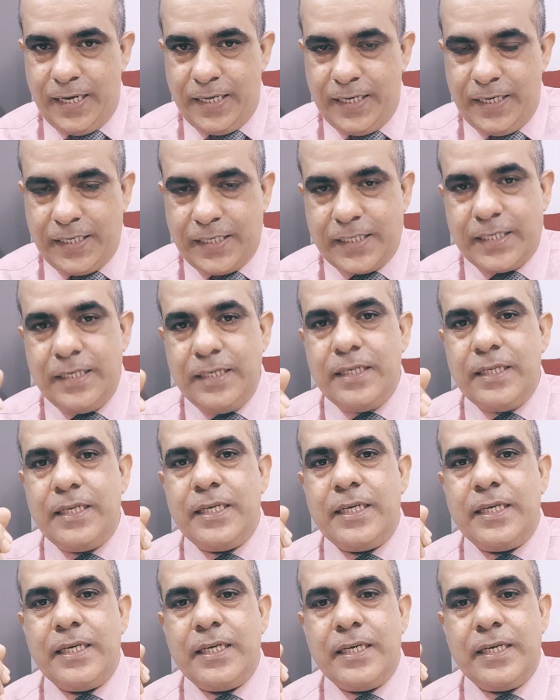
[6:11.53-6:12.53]
it
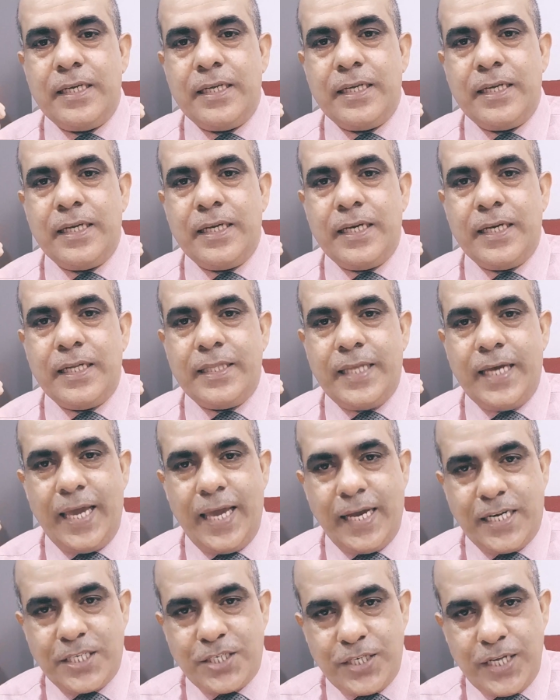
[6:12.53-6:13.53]
the
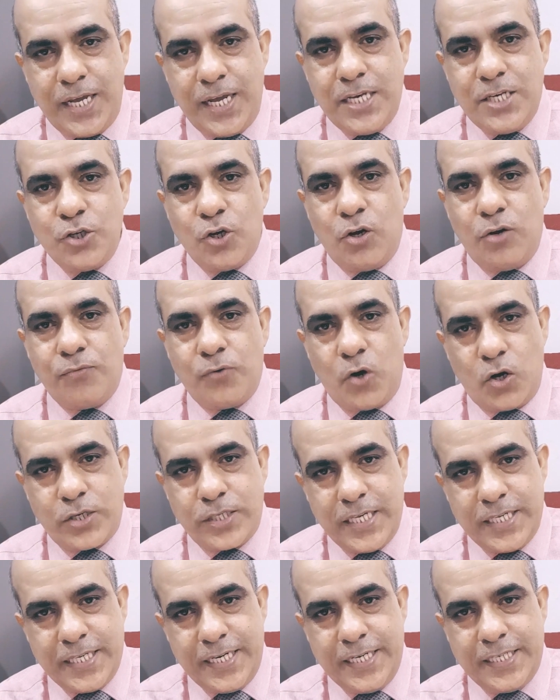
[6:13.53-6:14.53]
exchange of
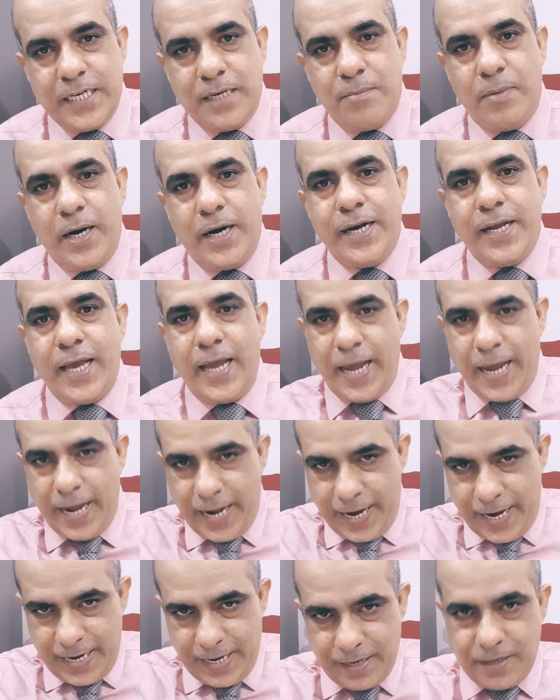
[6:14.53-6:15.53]
oxygenated blood
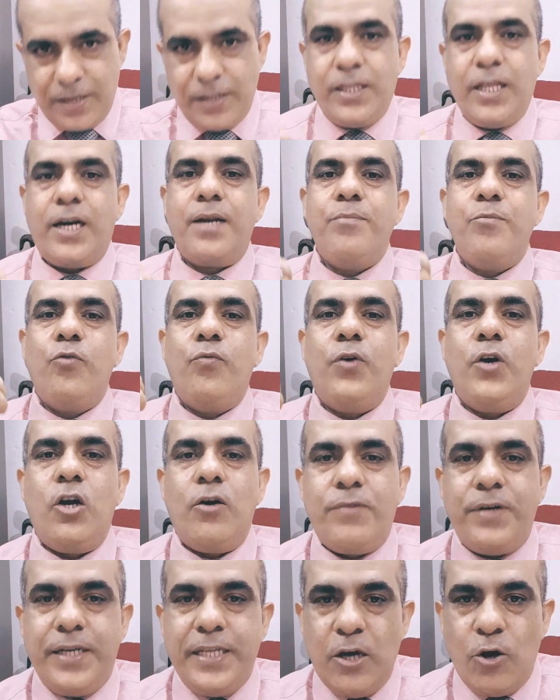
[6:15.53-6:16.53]
and the removal
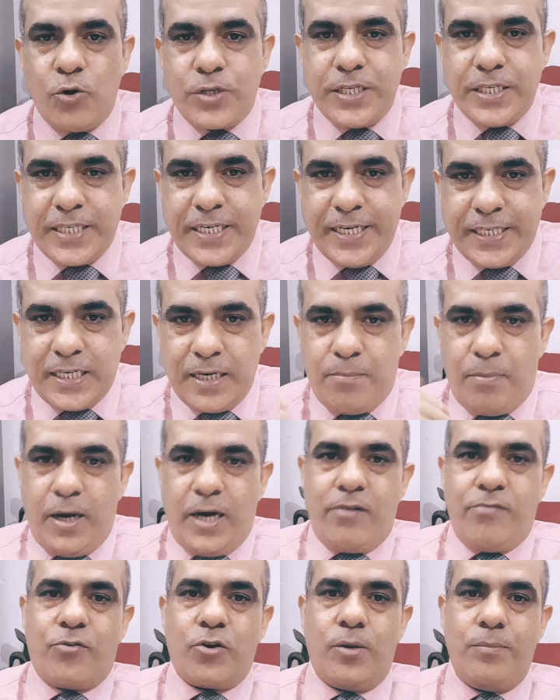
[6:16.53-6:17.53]
of deoxygenated
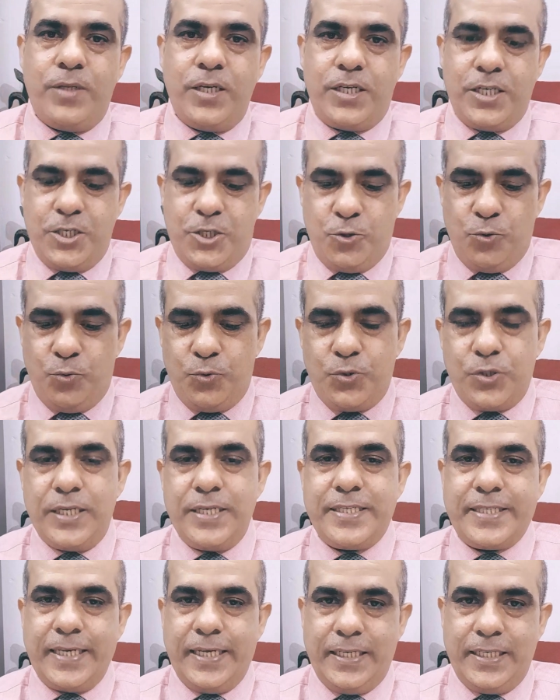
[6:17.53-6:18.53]
blood from the tissues
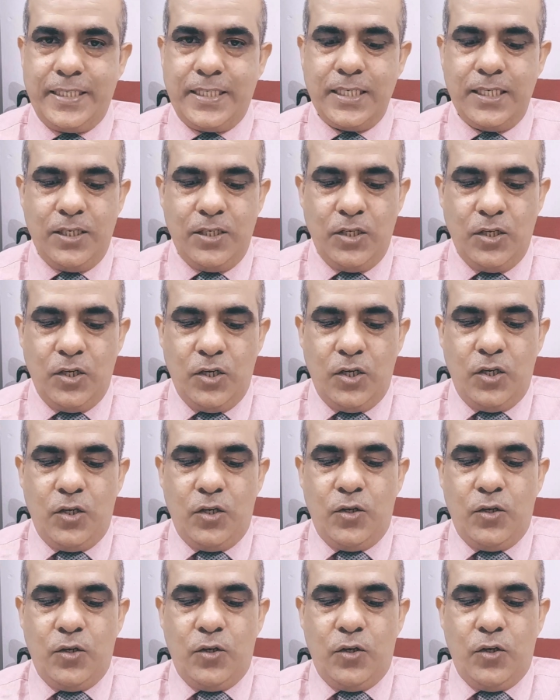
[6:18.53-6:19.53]
and cells
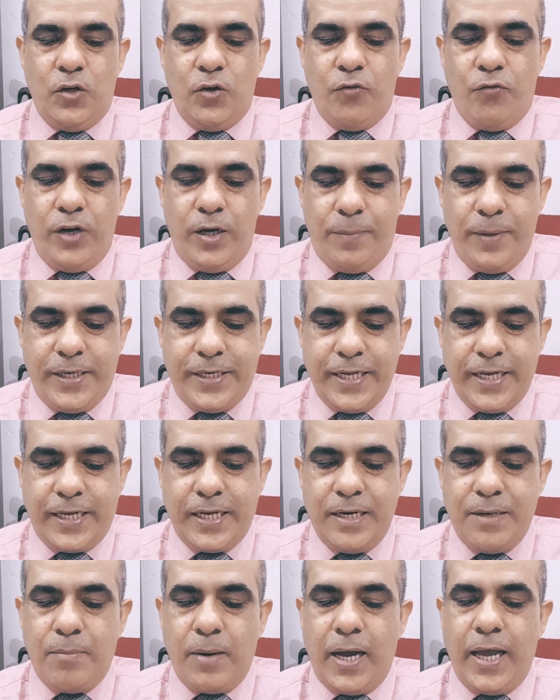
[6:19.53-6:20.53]
will be
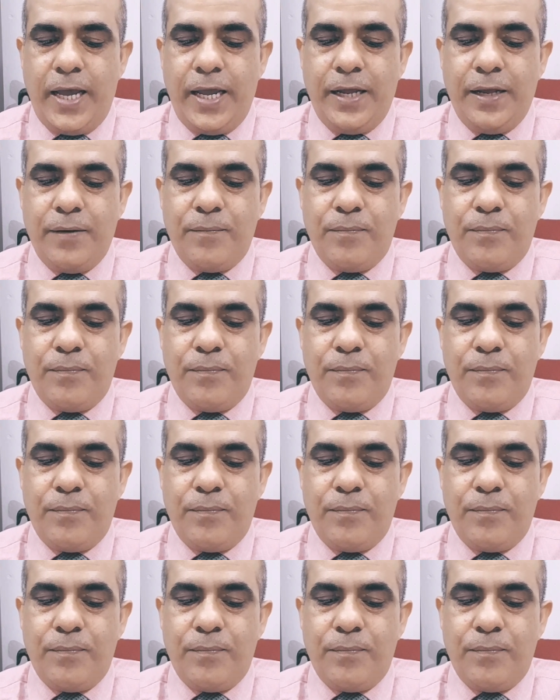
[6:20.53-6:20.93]
taken by